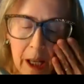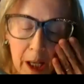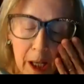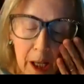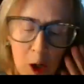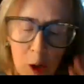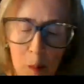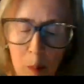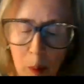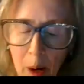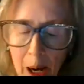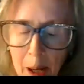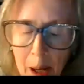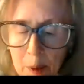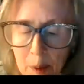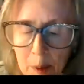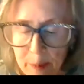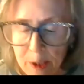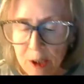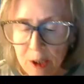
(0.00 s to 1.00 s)
Hereby
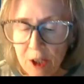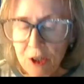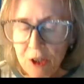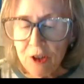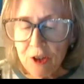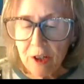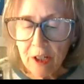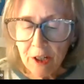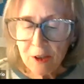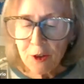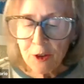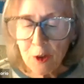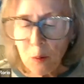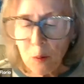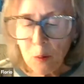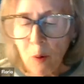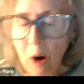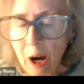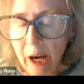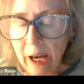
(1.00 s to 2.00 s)
my petition as to
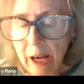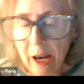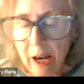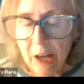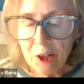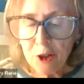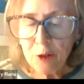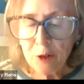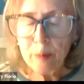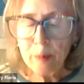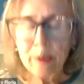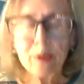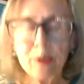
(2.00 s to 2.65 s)
why I should be